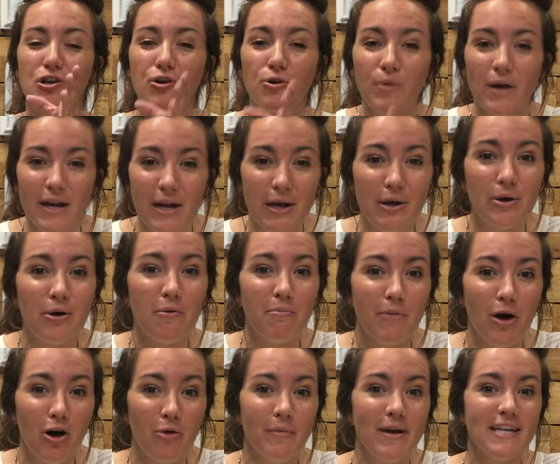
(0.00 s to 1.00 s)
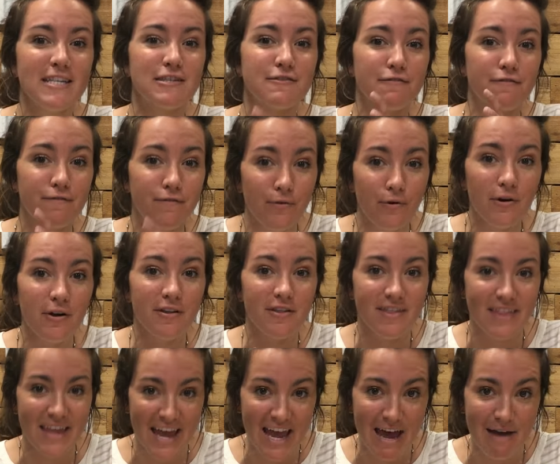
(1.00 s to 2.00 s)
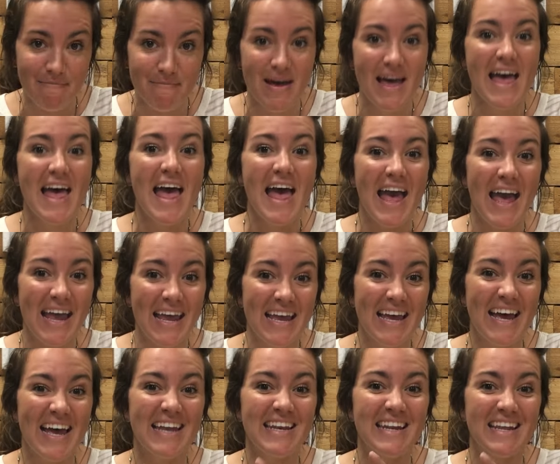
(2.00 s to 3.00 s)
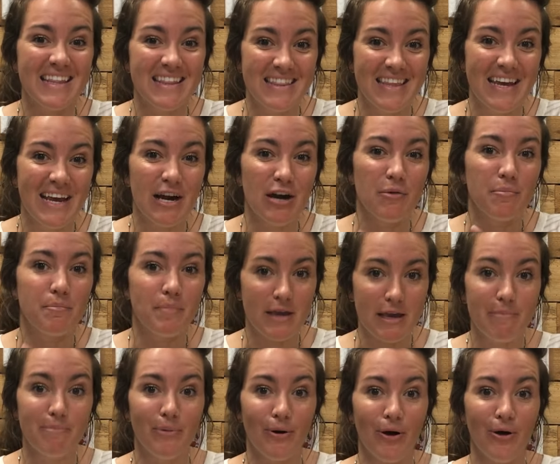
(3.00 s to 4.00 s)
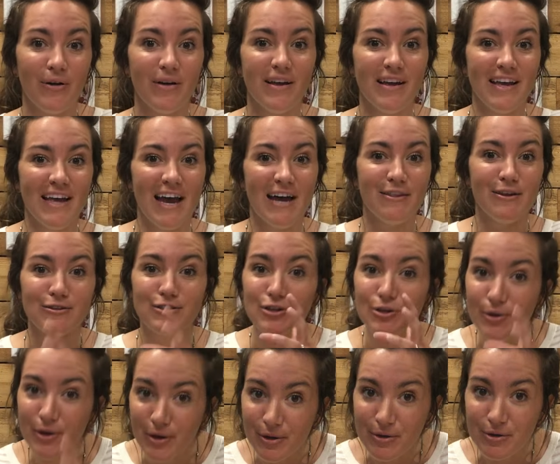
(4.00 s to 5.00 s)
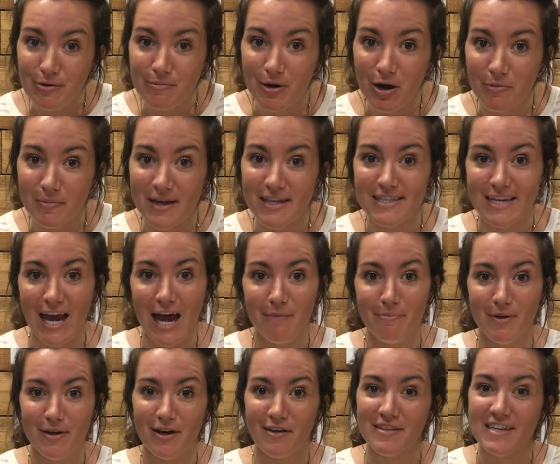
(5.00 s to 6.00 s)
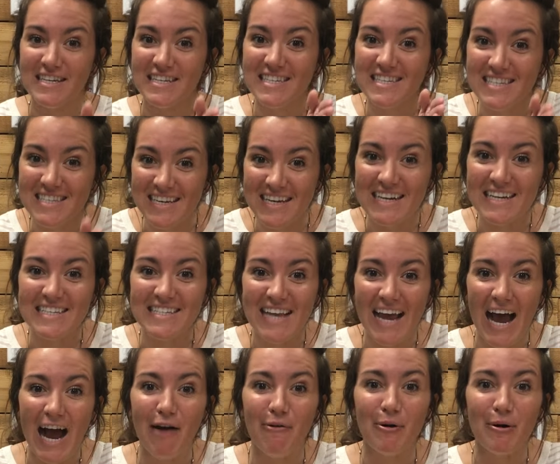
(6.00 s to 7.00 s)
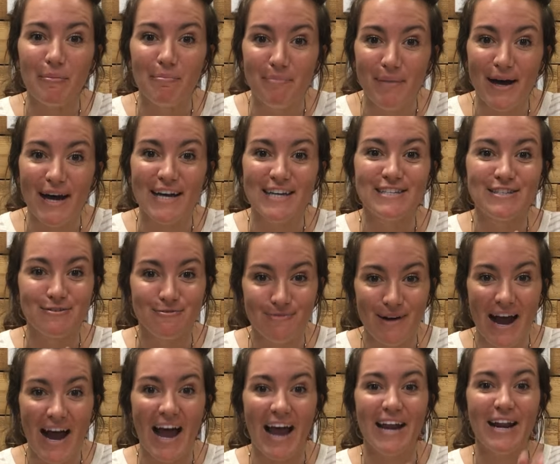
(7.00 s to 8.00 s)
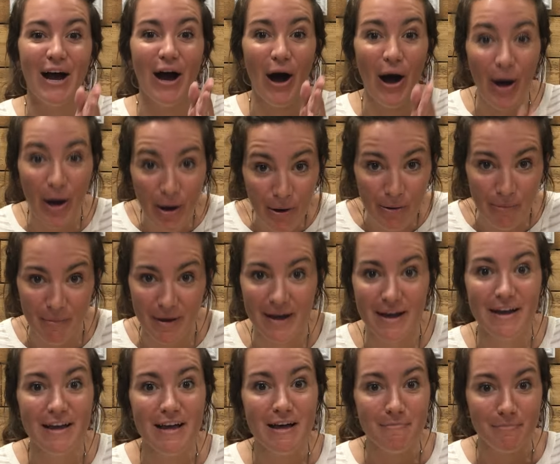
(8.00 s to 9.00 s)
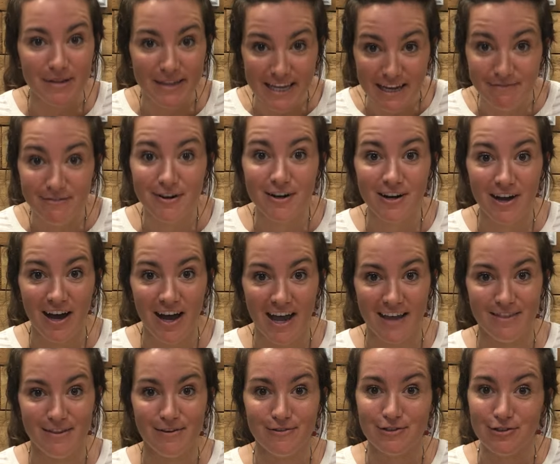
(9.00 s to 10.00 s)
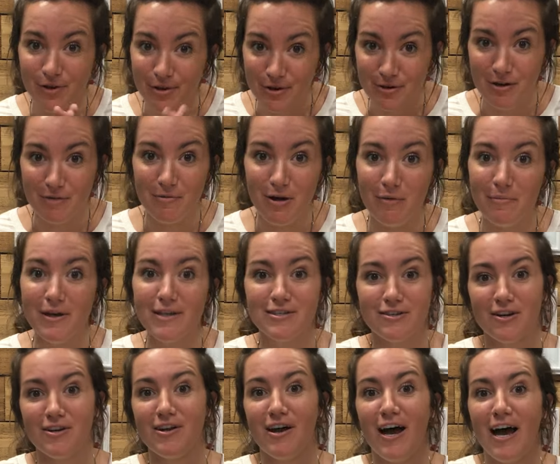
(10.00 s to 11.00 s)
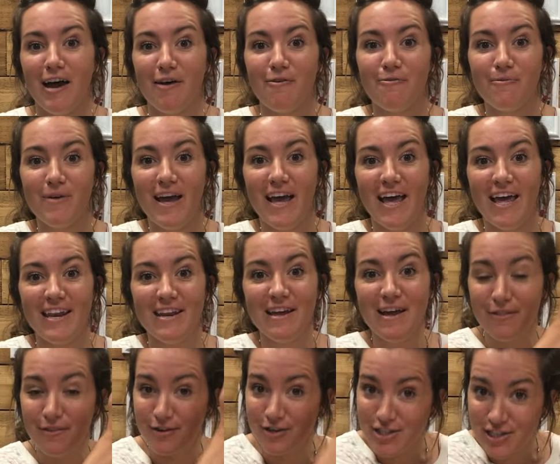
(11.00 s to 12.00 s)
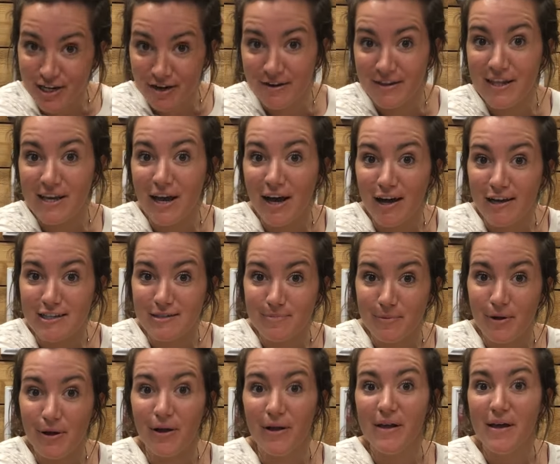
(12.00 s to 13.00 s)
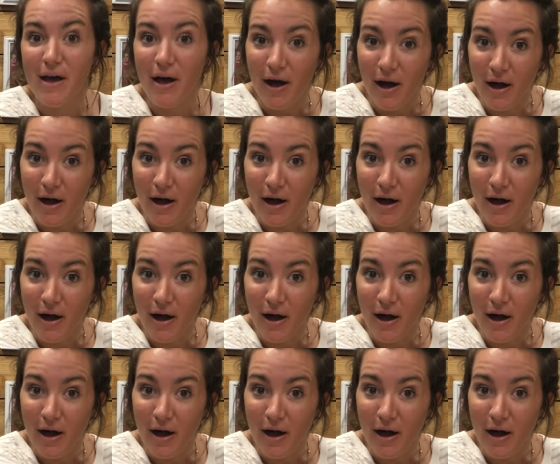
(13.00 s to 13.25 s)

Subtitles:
critical moments for them and their people. And those critical moments happen on the 6-hour bus ride home. Believe it or not, those critical moments are not when they're sharing the gospel